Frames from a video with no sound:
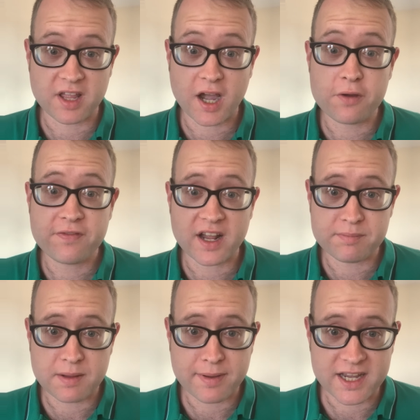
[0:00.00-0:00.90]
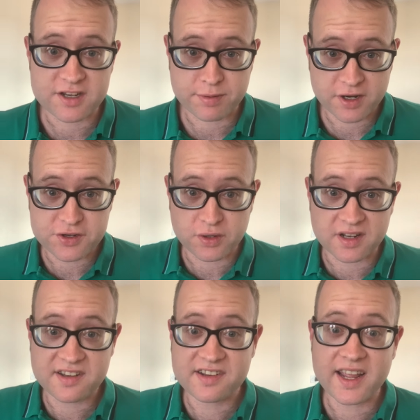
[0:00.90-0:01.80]
the GoFundMe page, because you can
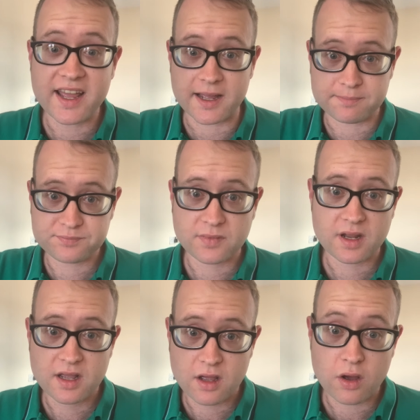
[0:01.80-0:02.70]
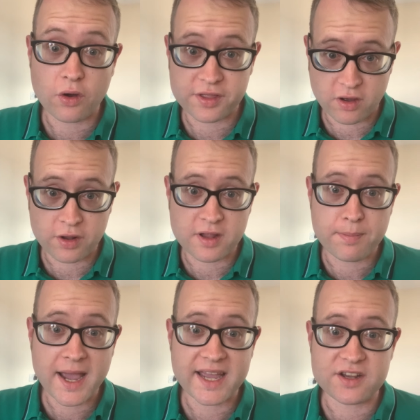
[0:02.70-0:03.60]
see it on the
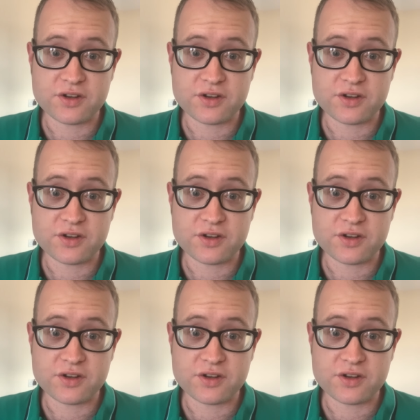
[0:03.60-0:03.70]
page.